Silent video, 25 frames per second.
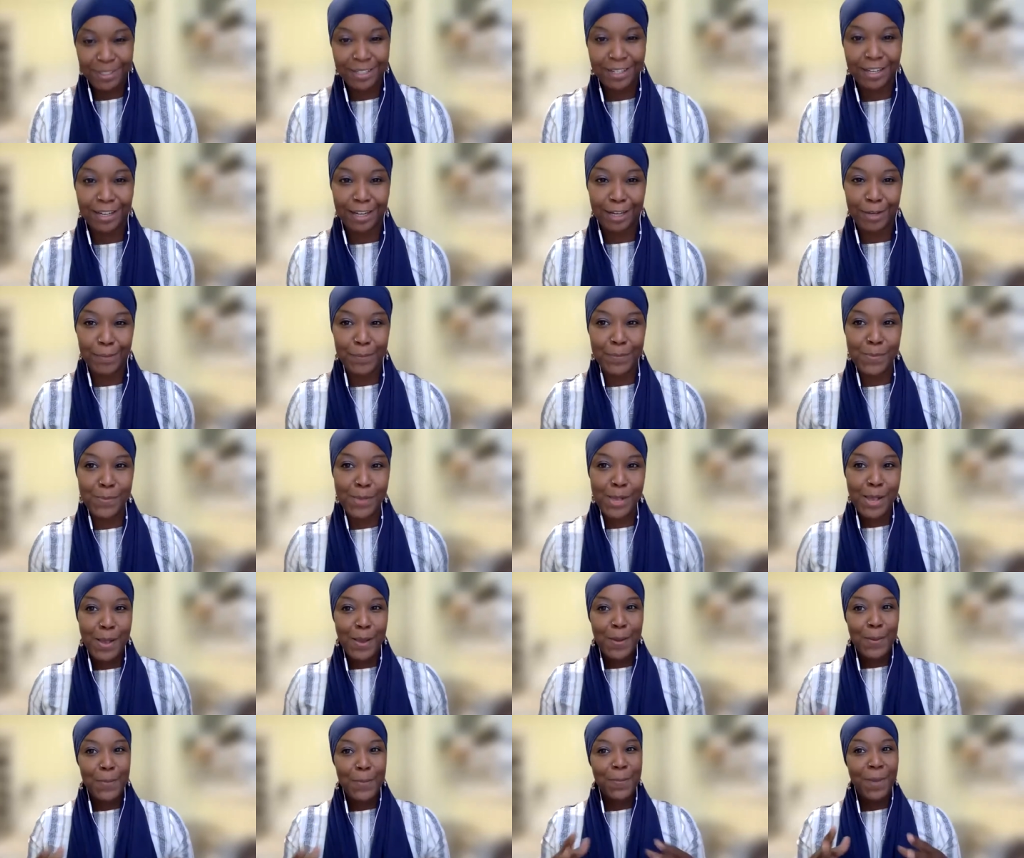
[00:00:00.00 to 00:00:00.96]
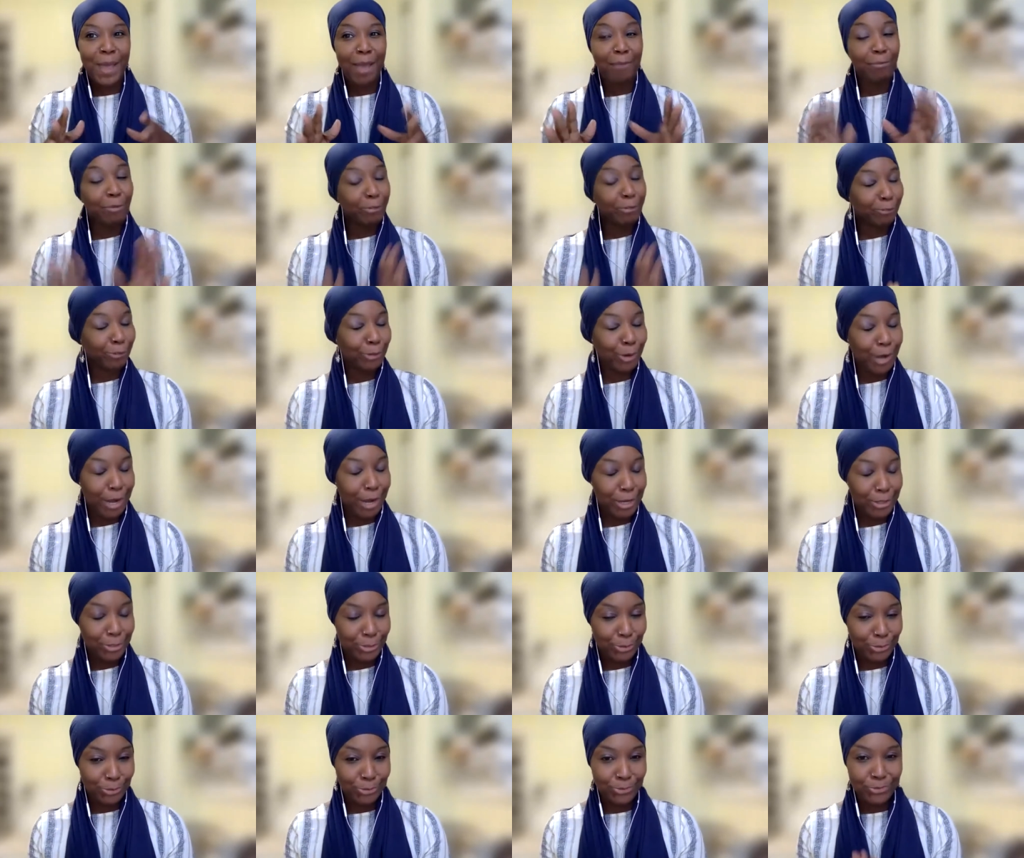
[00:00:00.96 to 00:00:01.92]
And before I
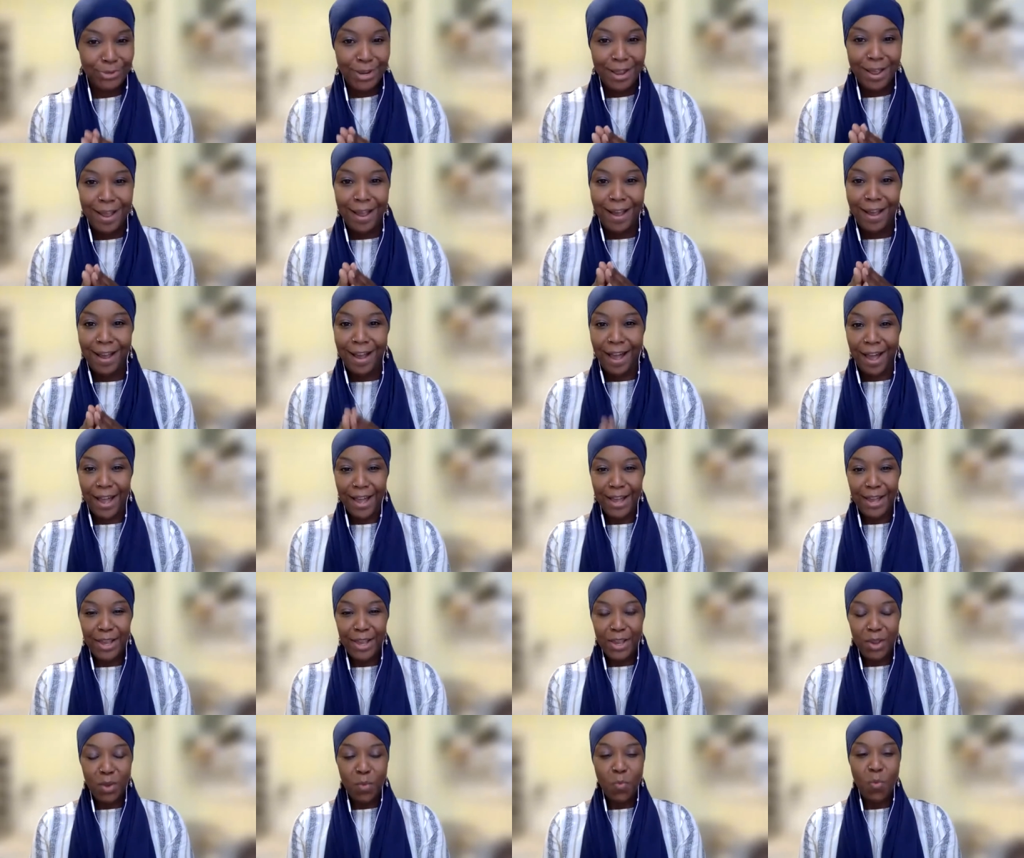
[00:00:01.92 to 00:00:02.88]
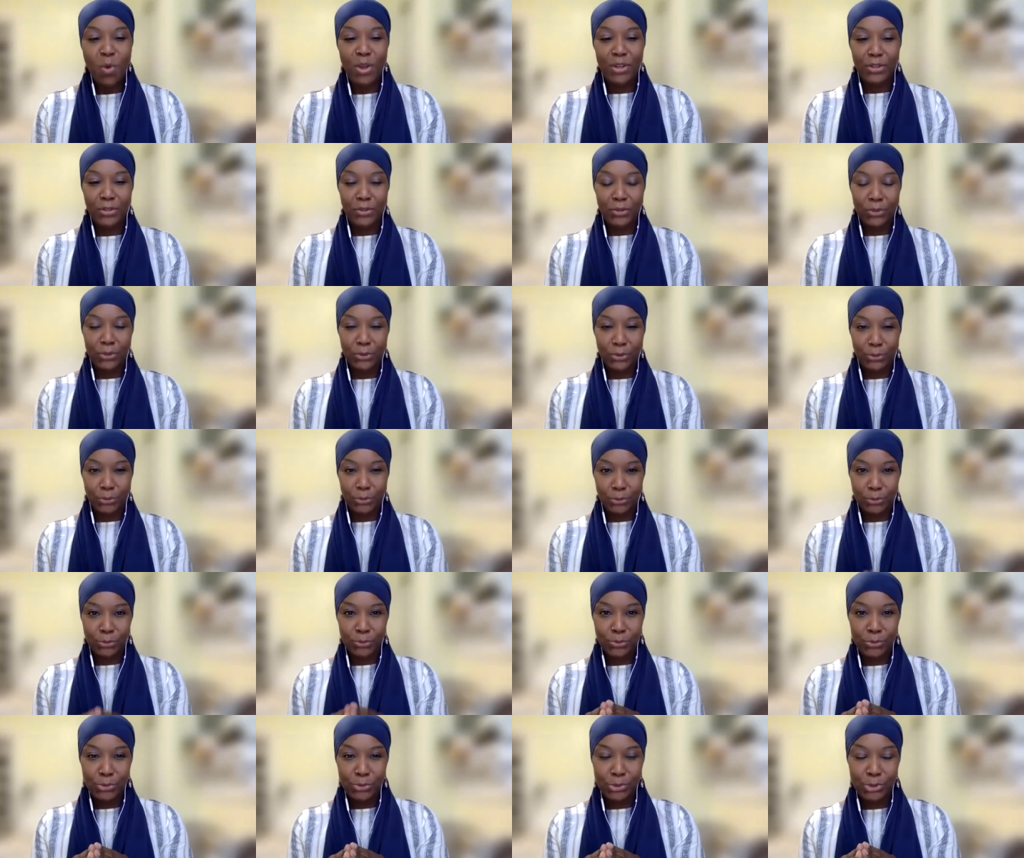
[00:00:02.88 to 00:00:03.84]
do, I want
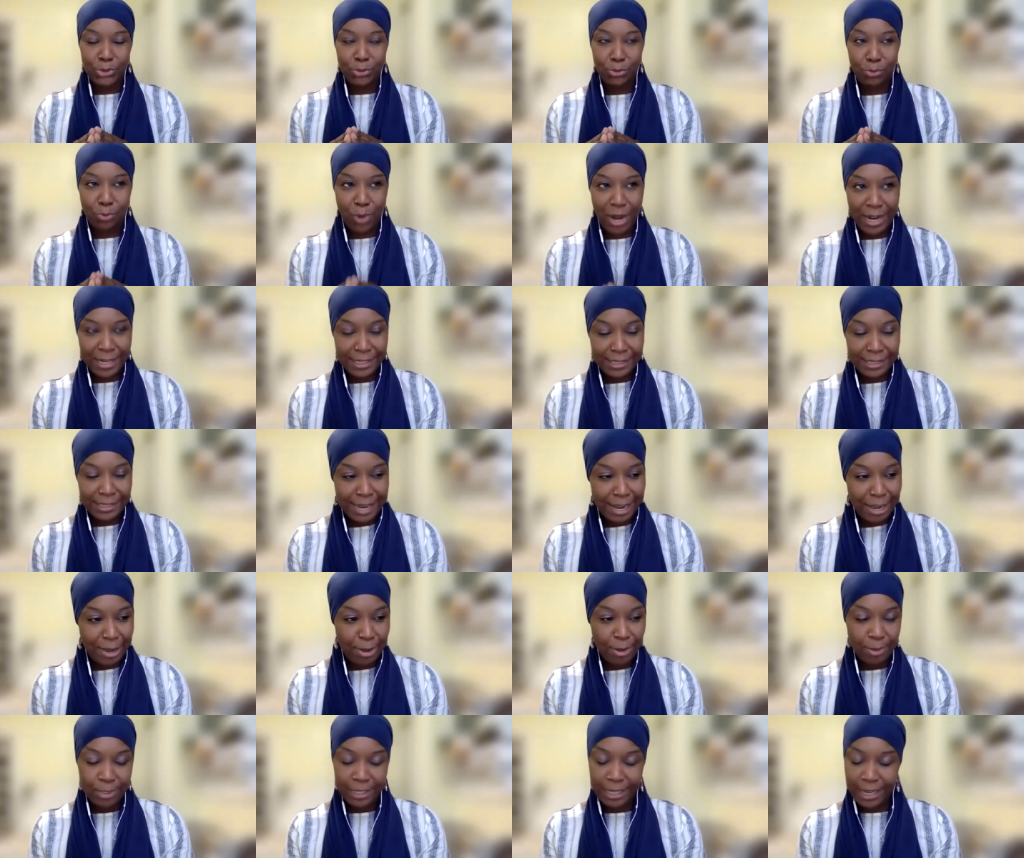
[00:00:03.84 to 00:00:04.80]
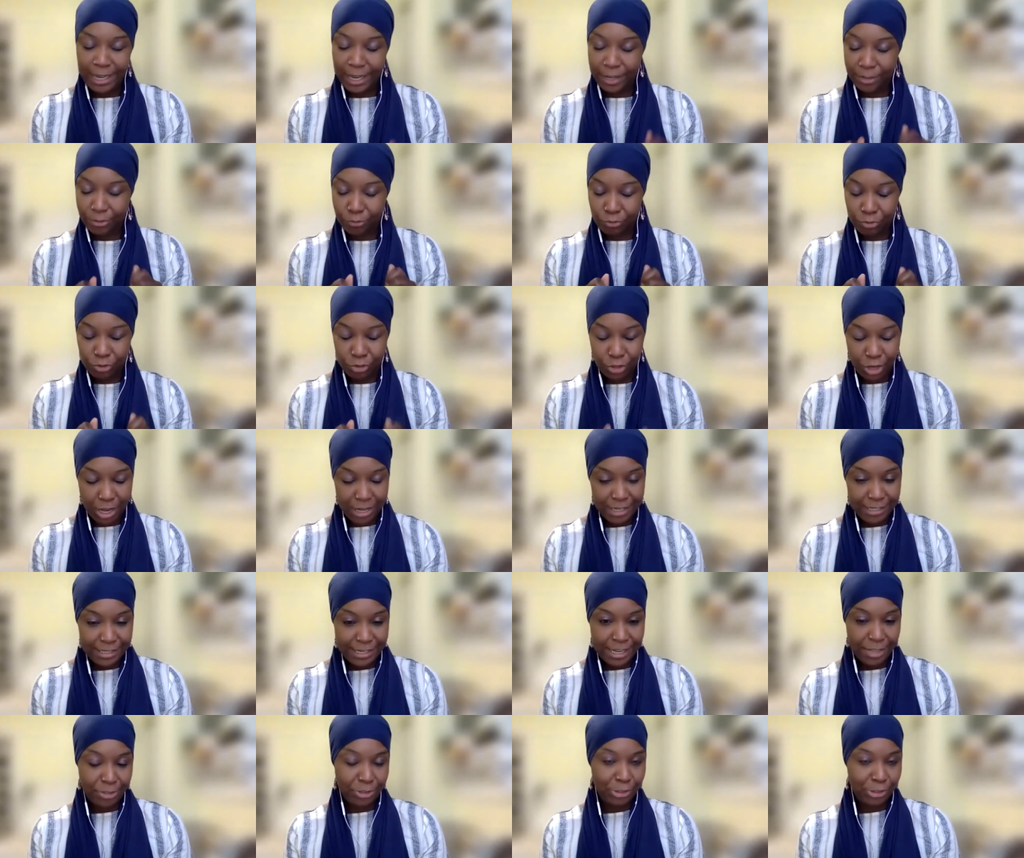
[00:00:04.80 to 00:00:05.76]
you to write down, again, jot it
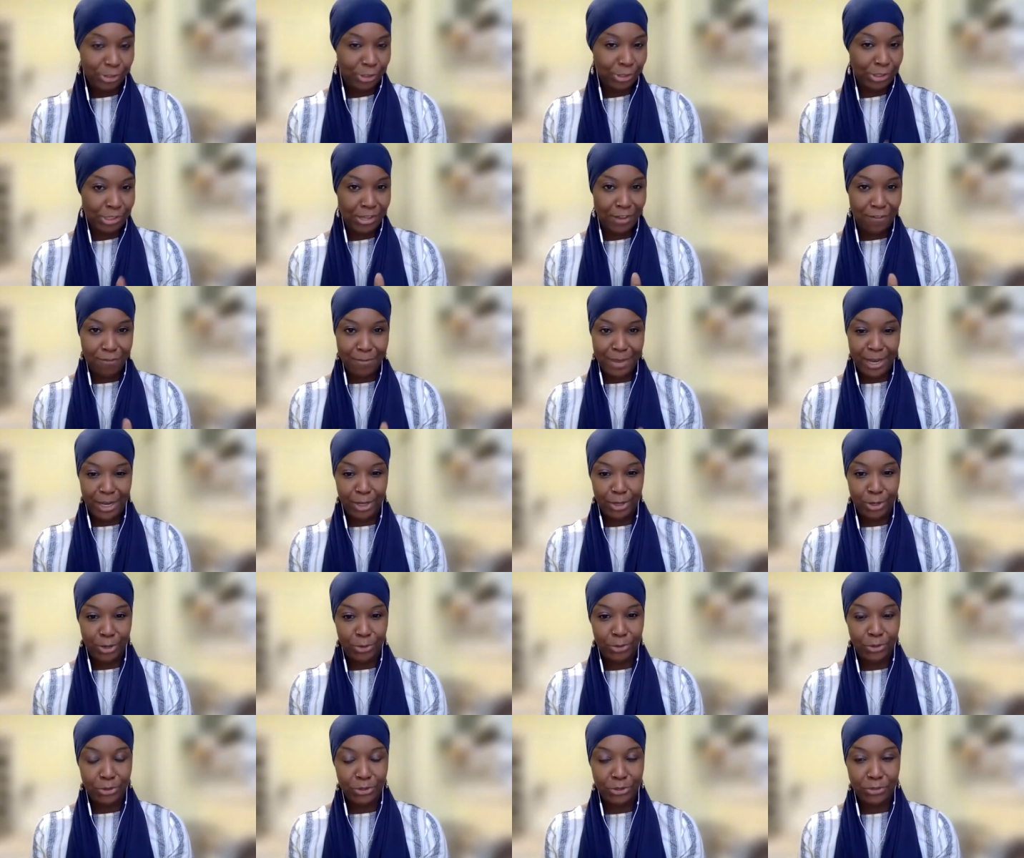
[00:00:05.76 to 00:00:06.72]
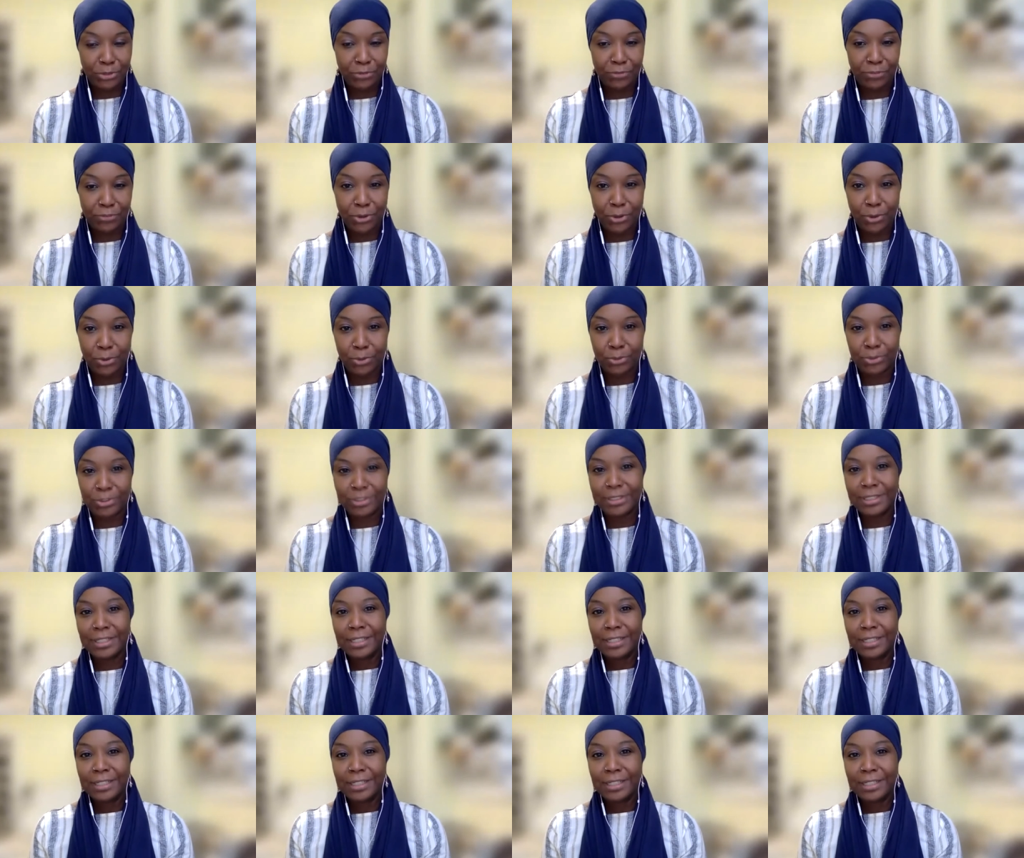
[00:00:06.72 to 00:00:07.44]
down to yourself, make a note on your phone.